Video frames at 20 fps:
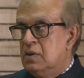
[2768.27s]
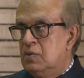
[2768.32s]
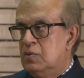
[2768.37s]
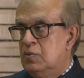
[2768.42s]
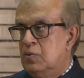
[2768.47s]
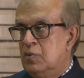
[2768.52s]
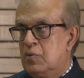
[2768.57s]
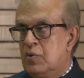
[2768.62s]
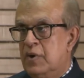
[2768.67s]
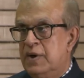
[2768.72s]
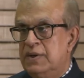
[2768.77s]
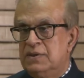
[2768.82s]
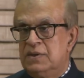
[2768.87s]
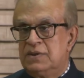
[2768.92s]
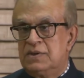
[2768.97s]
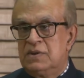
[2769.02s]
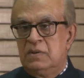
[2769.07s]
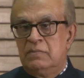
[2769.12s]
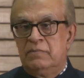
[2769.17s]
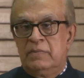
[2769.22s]
who coined the
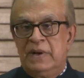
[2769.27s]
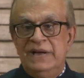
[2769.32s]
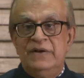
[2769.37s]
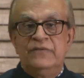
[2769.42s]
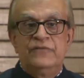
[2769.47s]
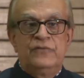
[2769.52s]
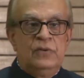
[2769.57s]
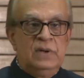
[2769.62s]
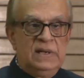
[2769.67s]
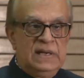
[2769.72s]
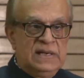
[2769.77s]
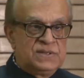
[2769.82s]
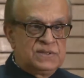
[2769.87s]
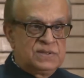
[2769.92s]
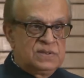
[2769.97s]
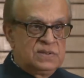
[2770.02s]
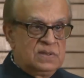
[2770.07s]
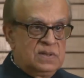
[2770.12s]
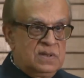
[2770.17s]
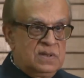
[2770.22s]
term mindfulness.